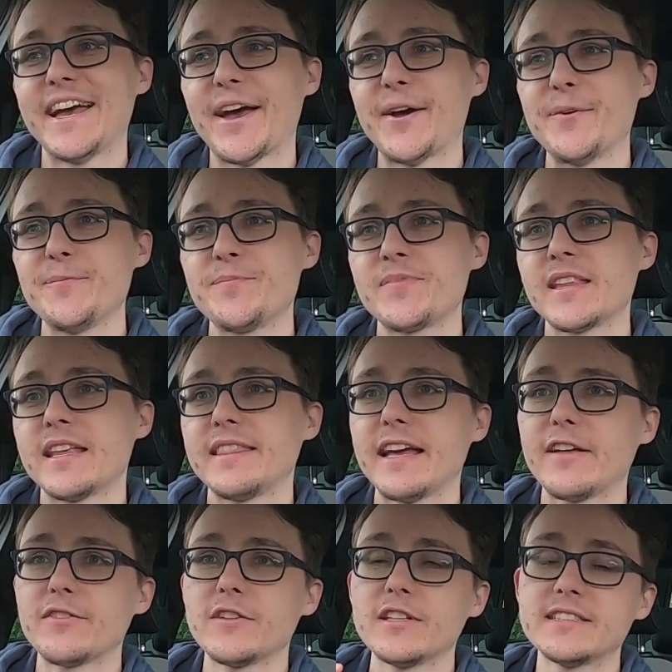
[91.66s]

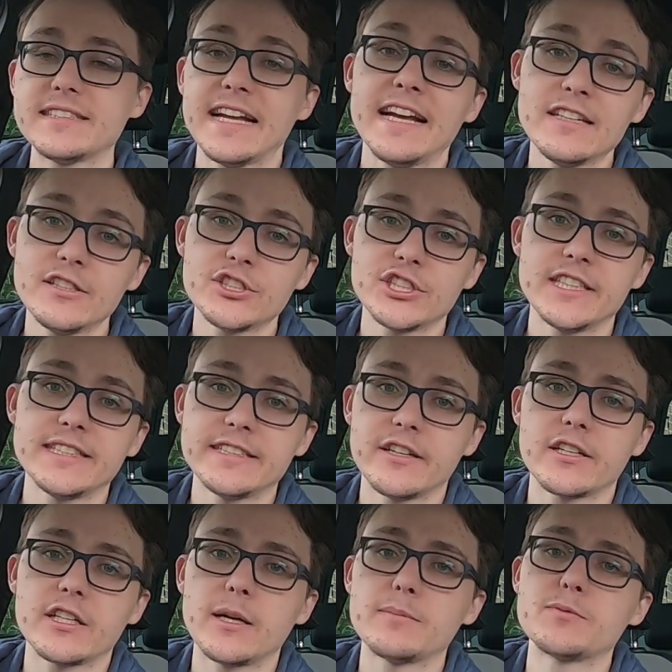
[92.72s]
Now, the standard
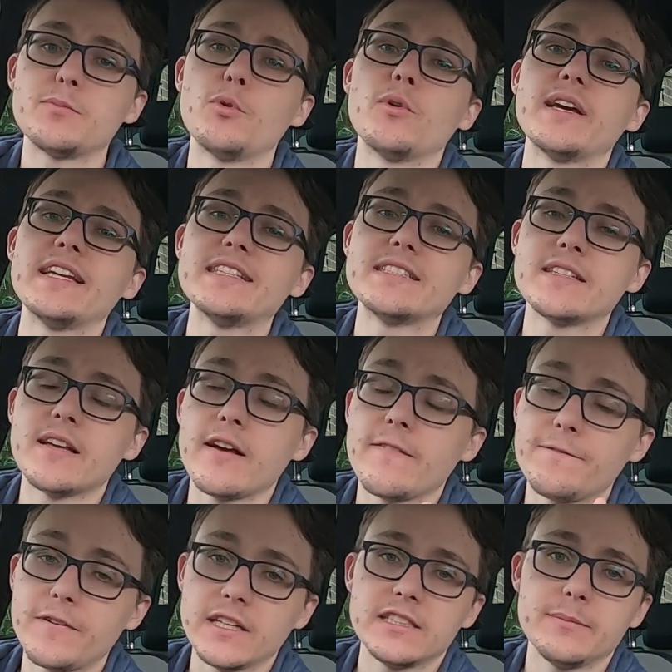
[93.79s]
GTI Clubsport is
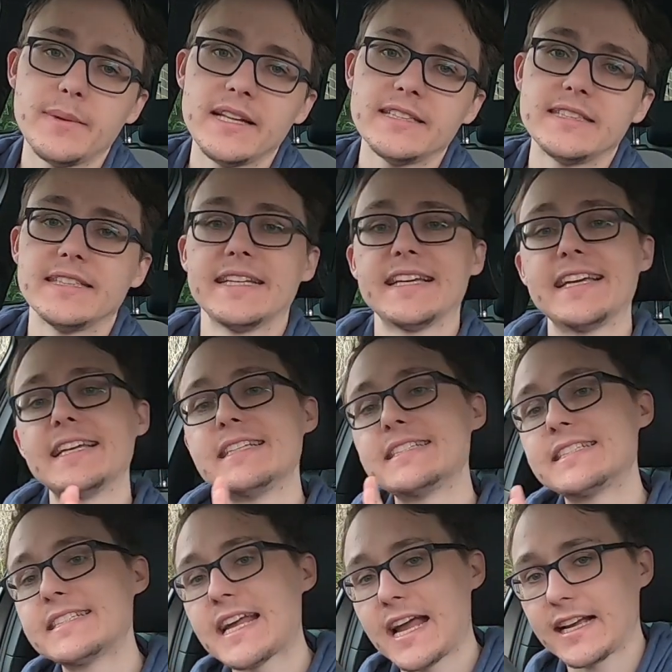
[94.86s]
fundamentally
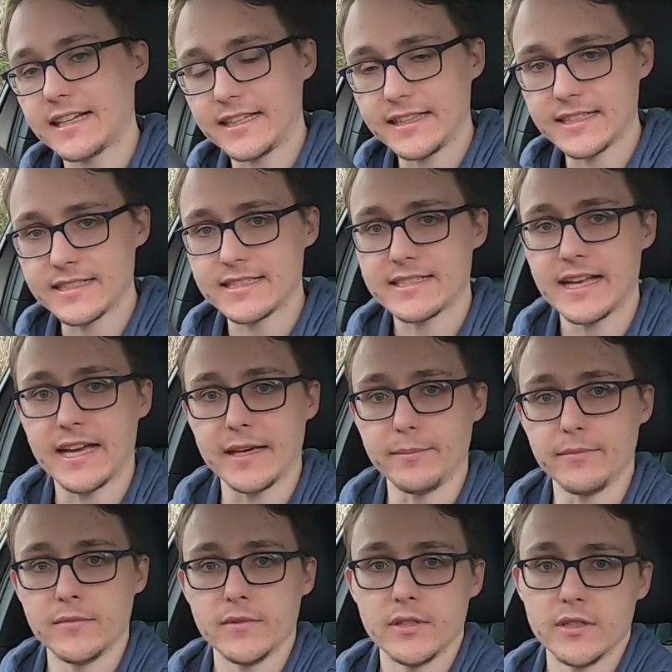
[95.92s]
exactly the
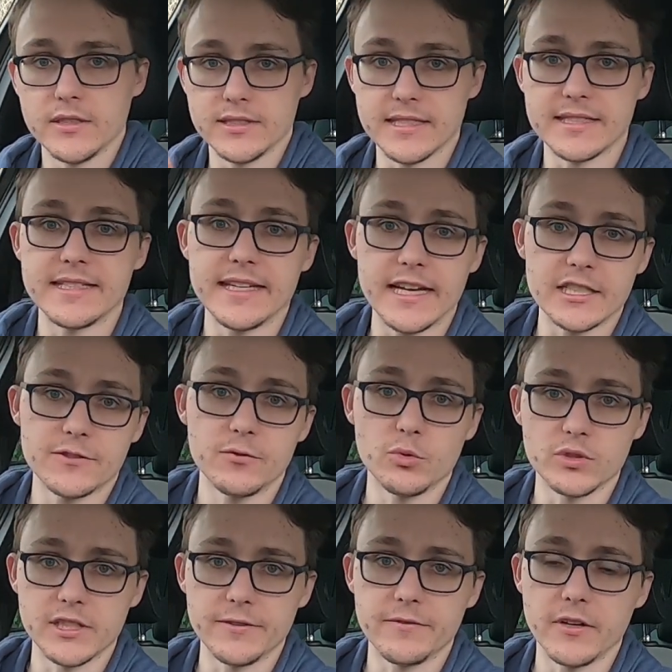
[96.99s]
same as the
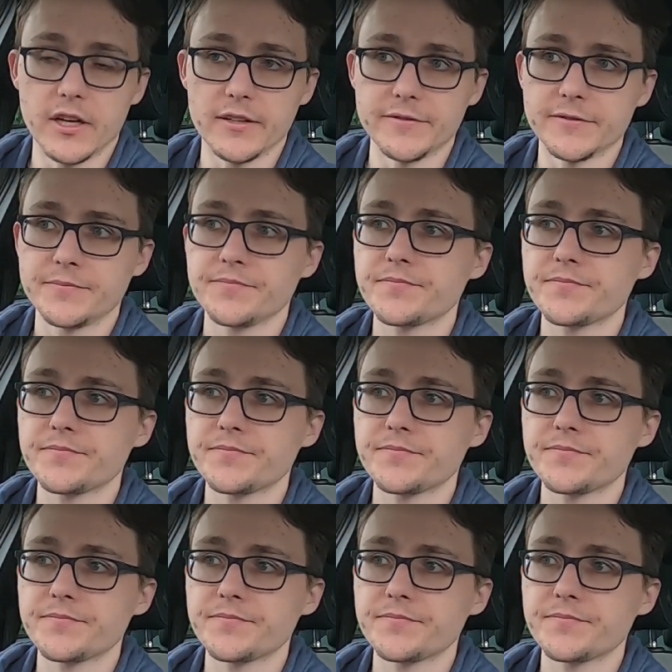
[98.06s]
CS45.